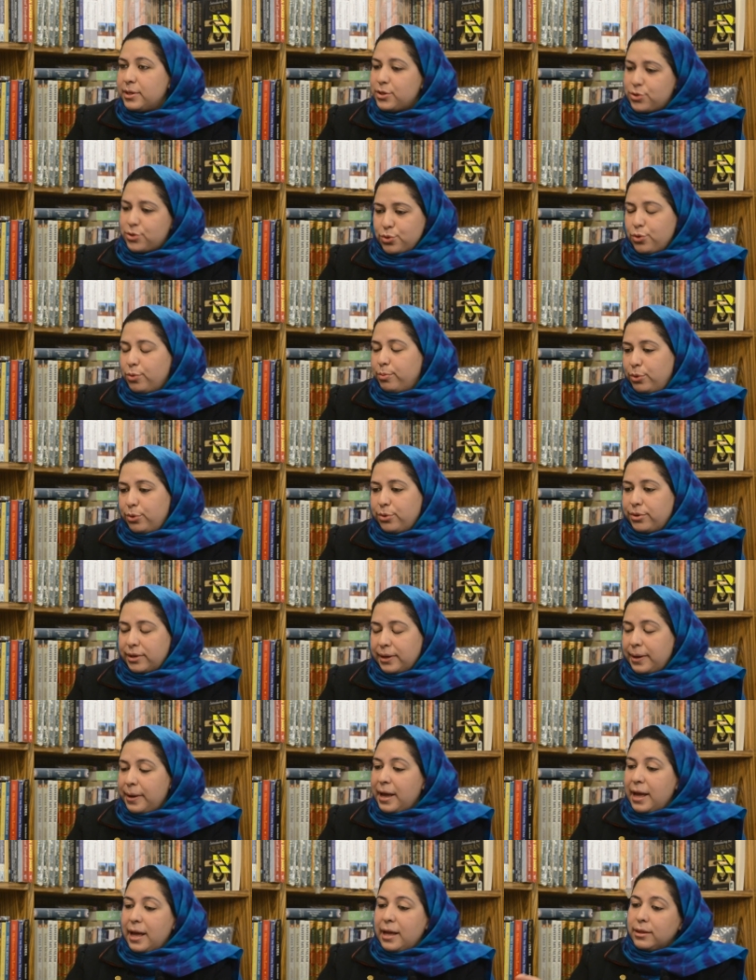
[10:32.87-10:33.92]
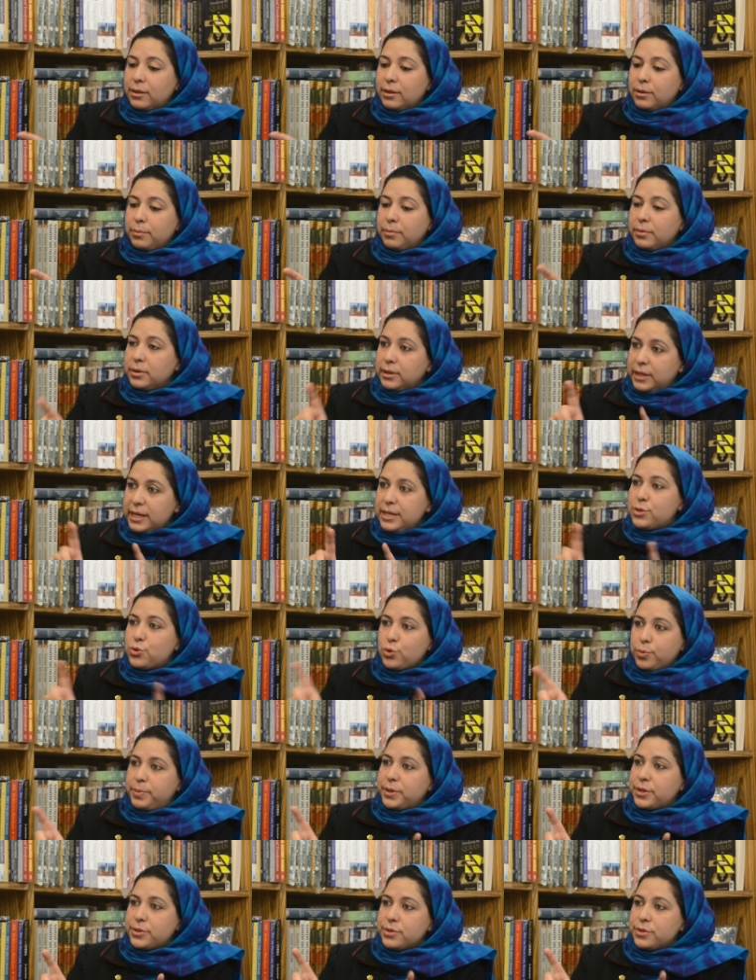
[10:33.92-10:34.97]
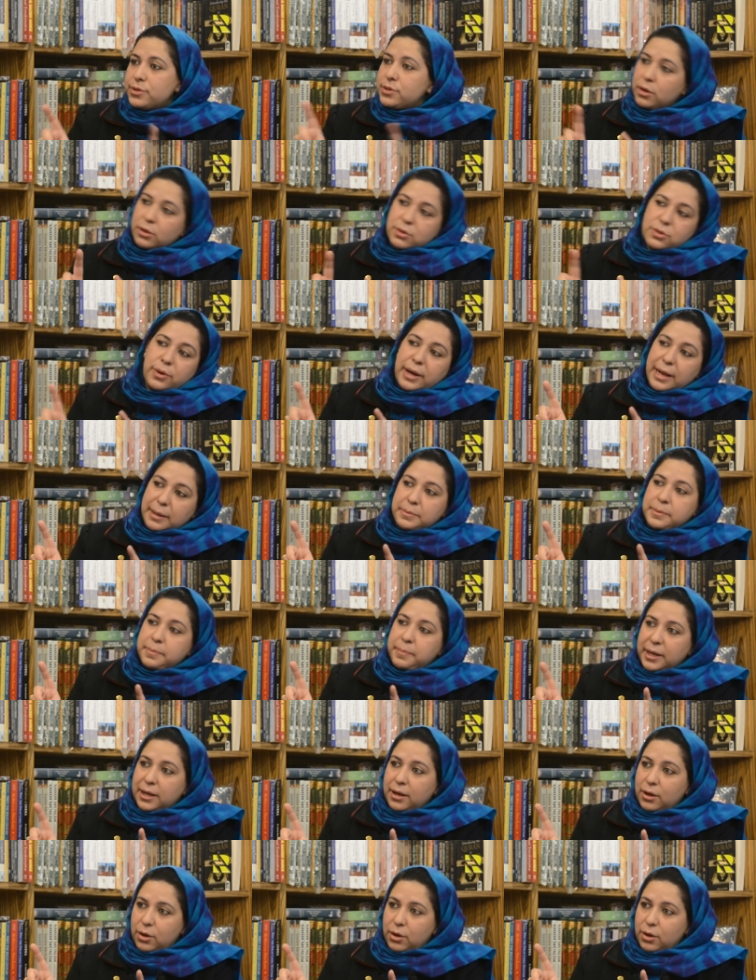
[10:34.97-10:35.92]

who's no more. These two persons also helped me a